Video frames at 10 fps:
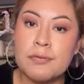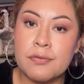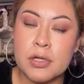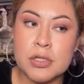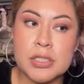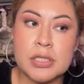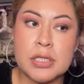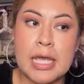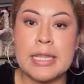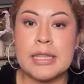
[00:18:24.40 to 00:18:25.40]
first
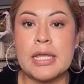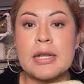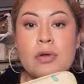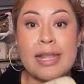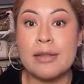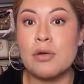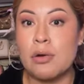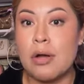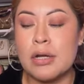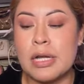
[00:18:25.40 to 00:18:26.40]
and then later
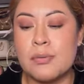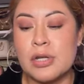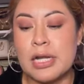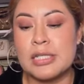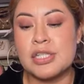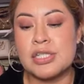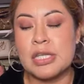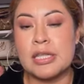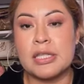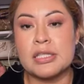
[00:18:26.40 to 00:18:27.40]
on i realized she
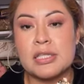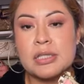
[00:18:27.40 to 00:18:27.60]
said that